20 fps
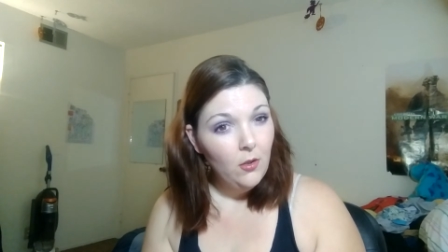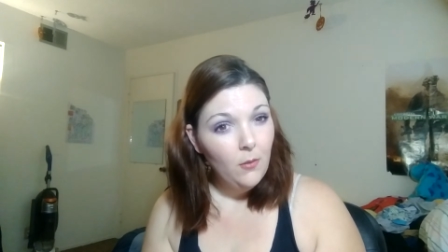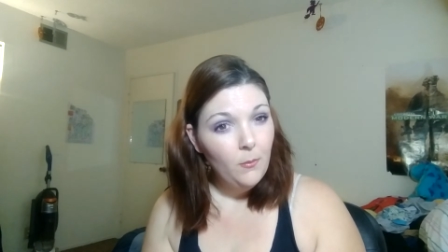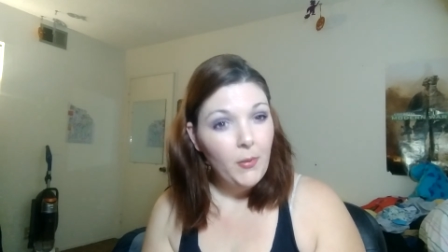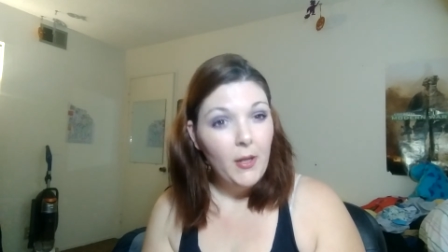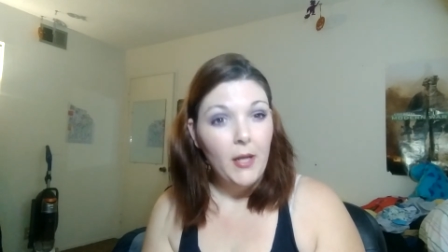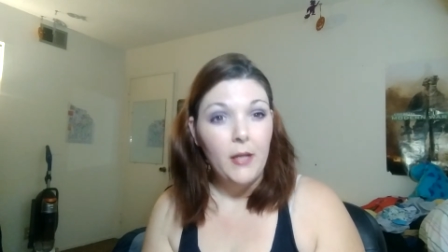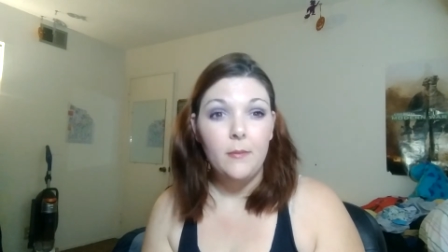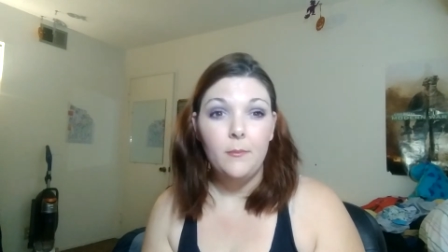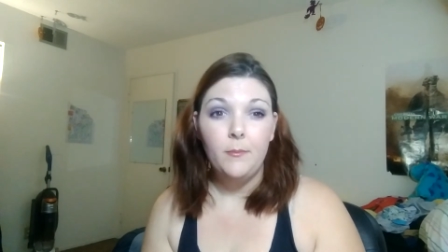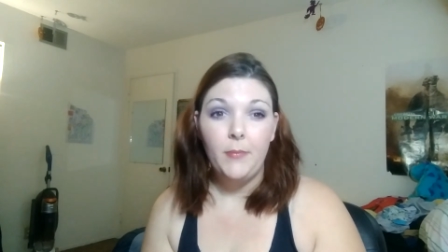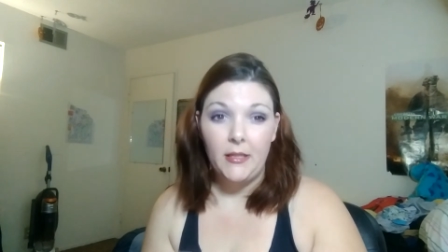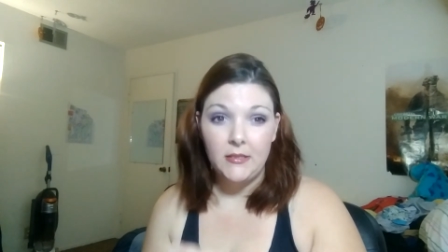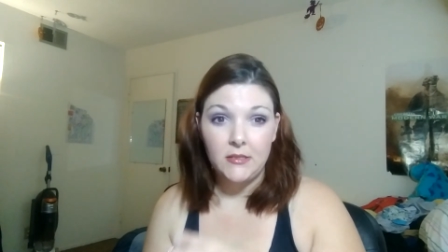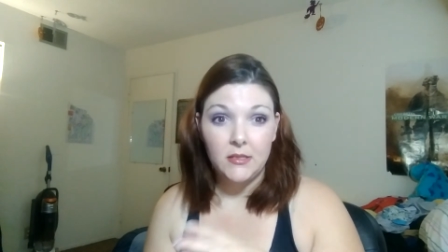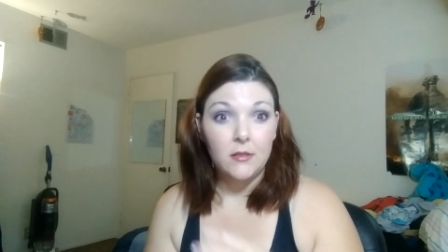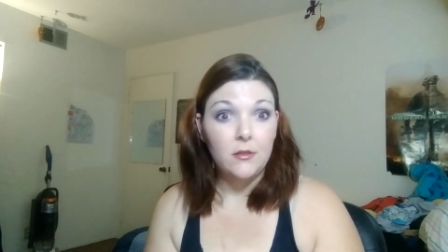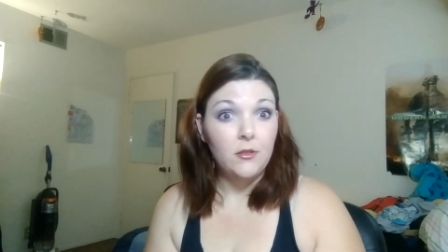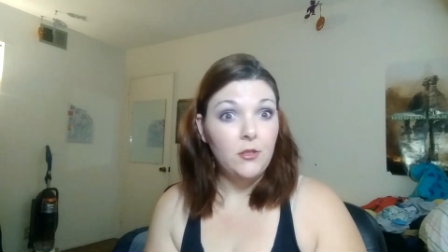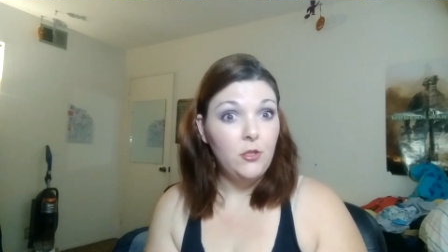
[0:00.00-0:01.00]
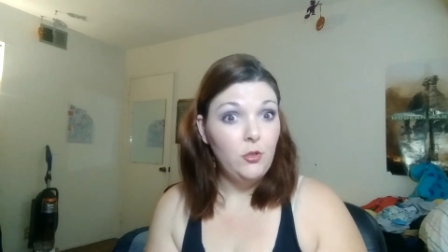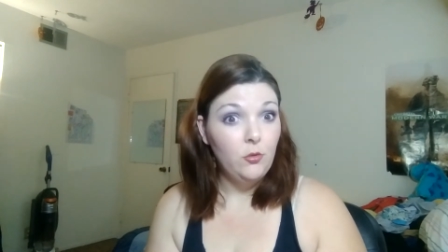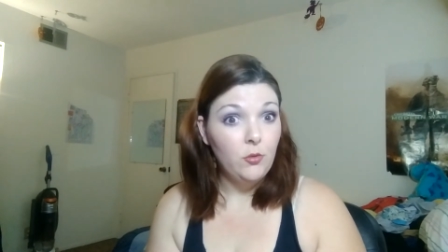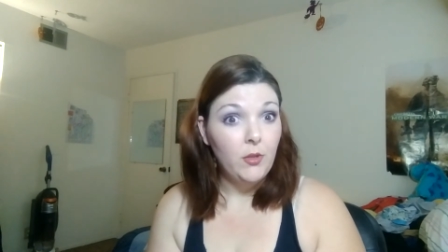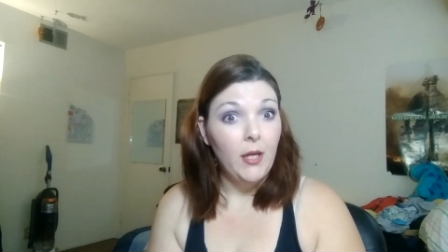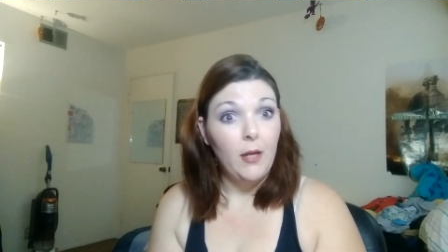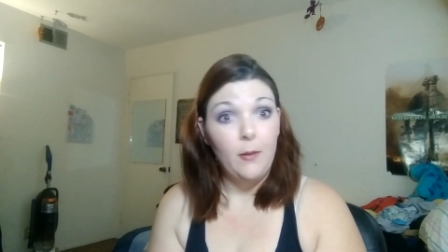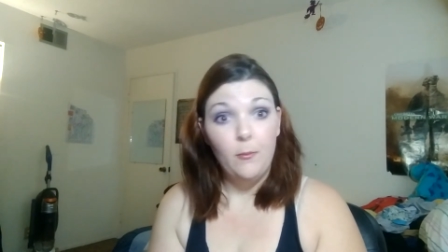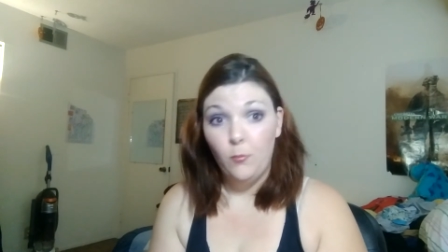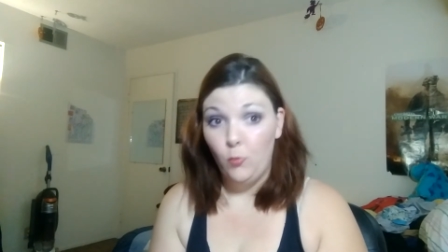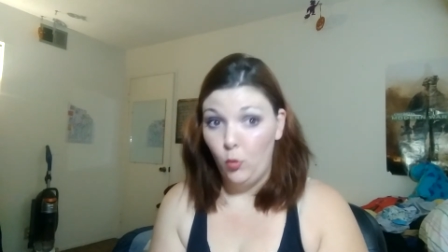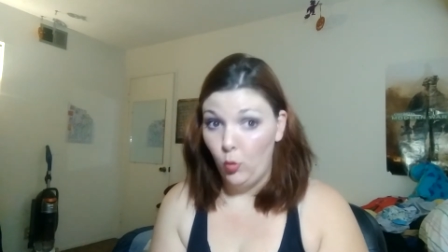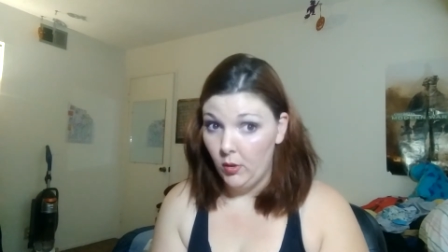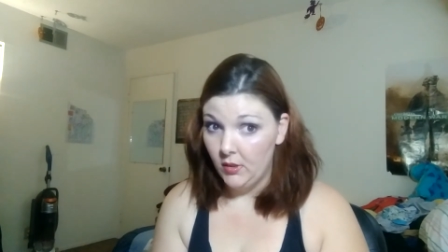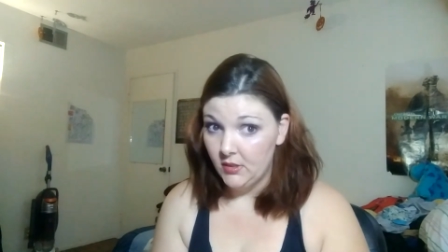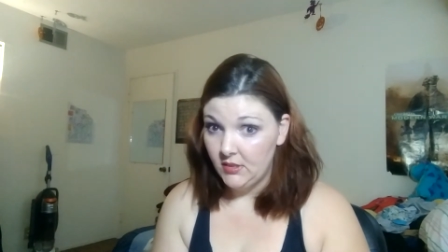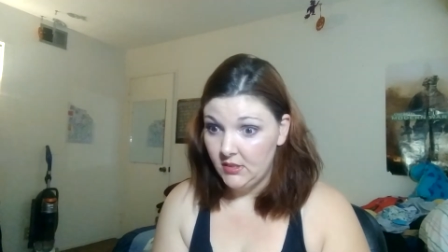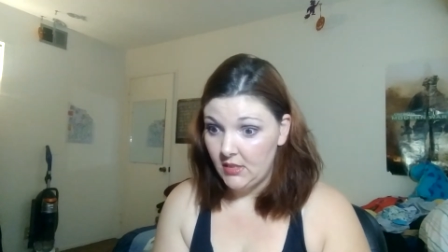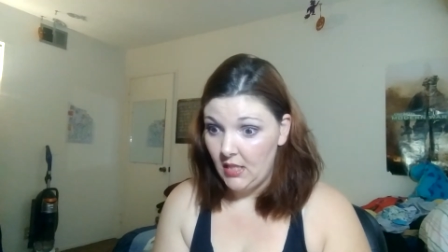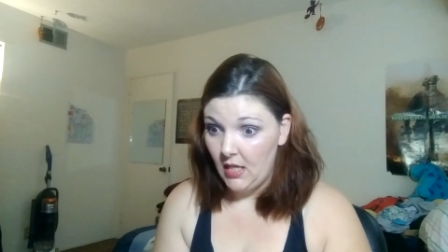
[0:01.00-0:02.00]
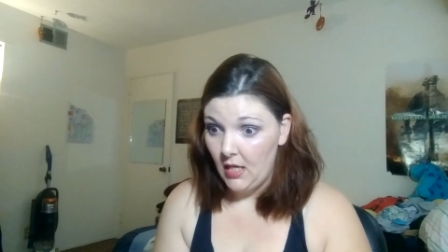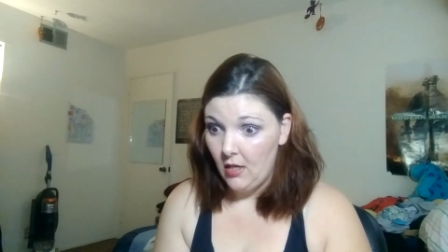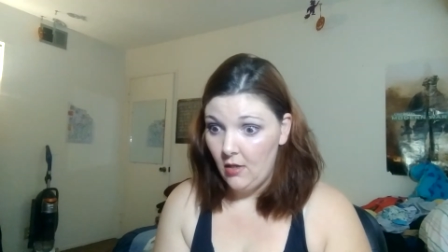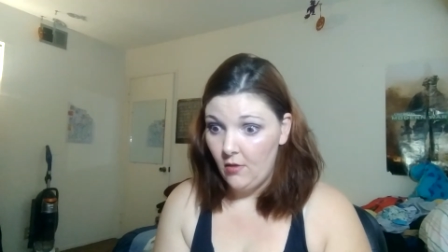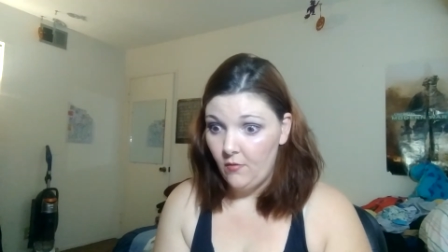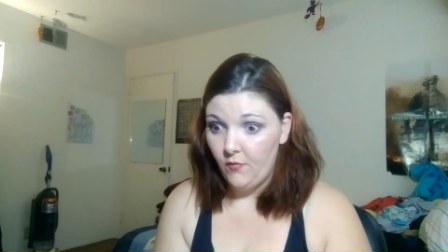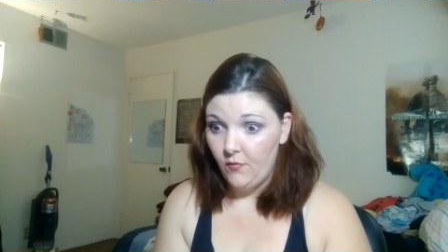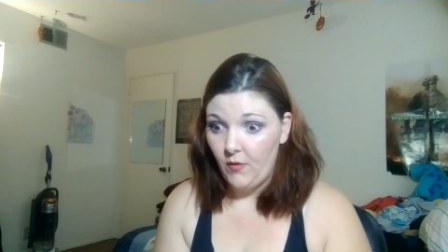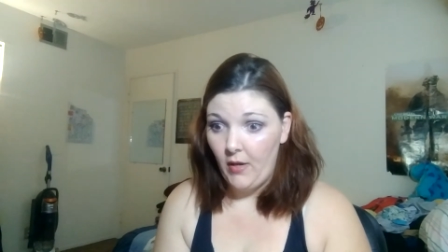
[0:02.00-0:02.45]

but basically you get more stuff,